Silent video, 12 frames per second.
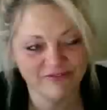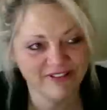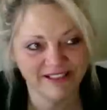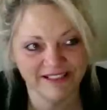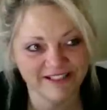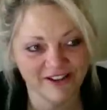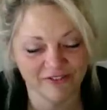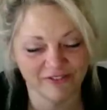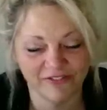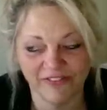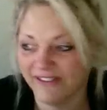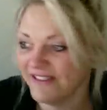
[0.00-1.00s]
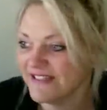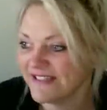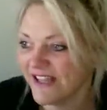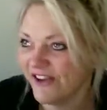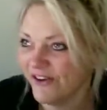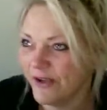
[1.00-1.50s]
really don't feel as
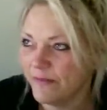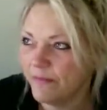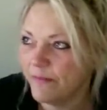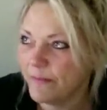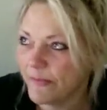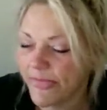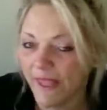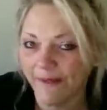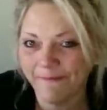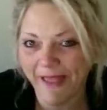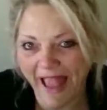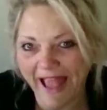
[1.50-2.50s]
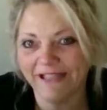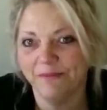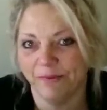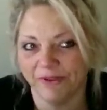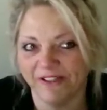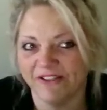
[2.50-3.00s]
though I'm
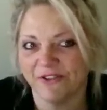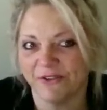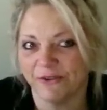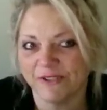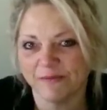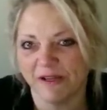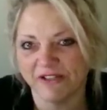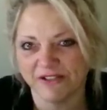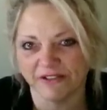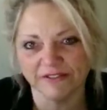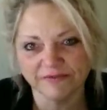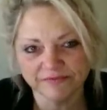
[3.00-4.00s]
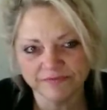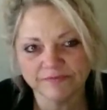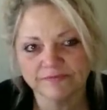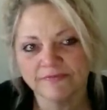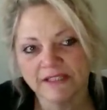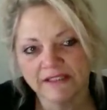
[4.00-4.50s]
anybody at all special.
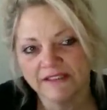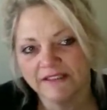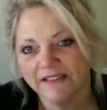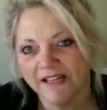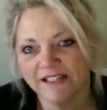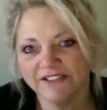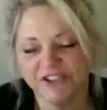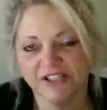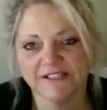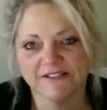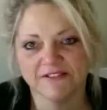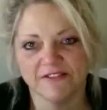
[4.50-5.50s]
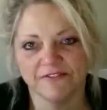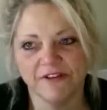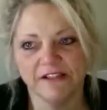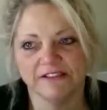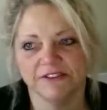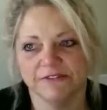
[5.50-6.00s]
I just
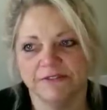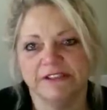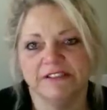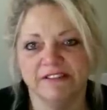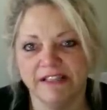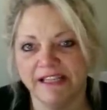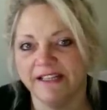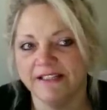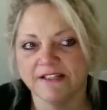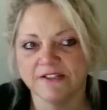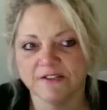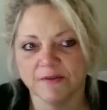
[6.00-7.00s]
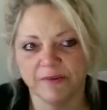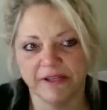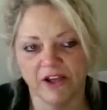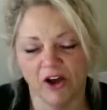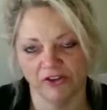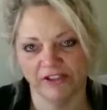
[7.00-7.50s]
felt a real need to
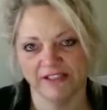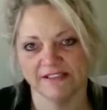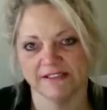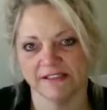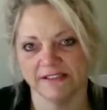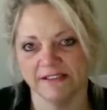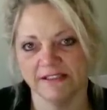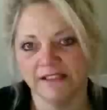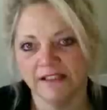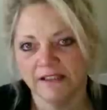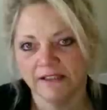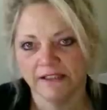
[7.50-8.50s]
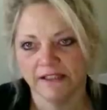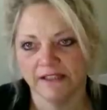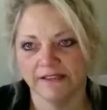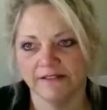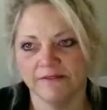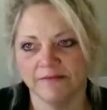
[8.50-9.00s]
be honest and I